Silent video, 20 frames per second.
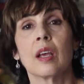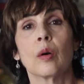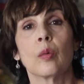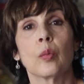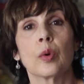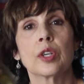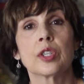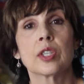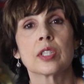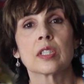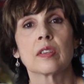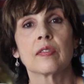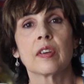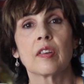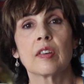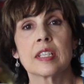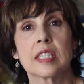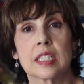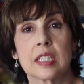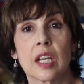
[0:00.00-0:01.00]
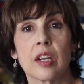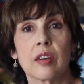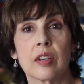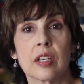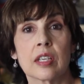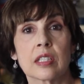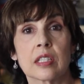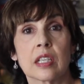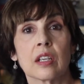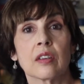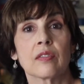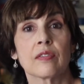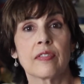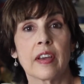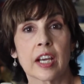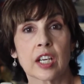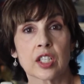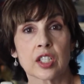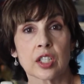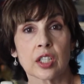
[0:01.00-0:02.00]
which is a very serious
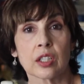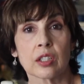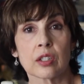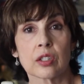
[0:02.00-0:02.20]
infection.